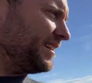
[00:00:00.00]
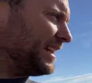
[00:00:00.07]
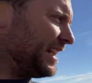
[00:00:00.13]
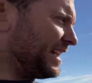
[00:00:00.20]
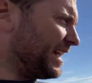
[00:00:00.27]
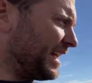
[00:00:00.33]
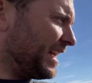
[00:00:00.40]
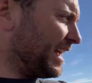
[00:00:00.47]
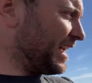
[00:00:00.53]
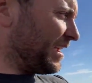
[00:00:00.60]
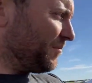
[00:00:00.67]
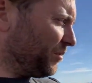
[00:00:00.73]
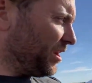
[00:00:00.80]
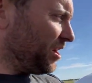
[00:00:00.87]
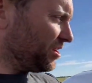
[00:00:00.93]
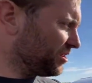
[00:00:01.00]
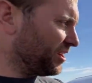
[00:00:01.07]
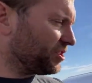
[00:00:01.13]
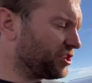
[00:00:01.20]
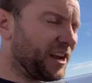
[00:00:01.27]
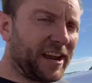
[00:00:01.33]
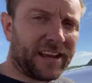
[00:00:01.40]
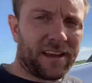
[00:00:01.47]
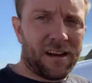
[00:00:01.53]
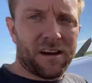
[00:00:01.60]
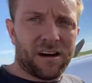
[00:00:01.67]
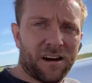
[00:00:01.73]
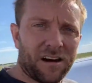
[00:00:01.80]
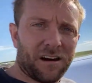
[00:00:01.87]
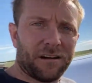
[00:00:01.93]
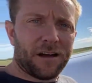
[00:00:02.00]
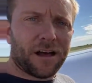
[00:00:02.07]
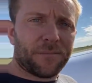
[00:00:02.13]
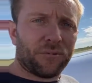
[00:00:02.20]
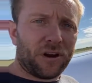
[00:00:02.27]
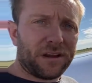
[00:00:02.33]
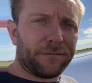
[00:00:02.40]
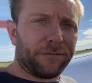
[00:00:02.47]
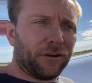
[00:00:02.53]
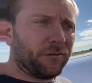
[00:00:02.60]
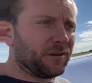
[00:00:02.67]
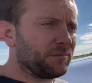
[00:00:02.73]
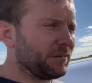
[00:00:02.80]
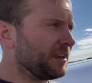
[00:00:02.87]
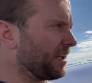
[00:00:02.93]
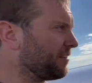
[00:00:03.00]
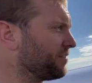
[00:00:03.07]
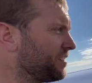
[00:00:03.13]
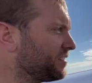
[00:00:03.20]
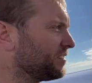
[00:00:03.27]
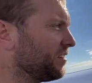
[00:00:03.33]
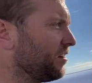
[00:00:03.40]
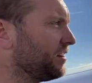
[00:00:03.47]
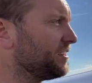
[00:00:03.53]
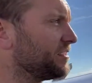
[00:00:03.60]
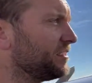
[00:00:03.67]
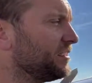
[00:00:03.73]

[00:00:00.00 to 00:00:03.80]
In here we usually check our brake fluid we get on this side.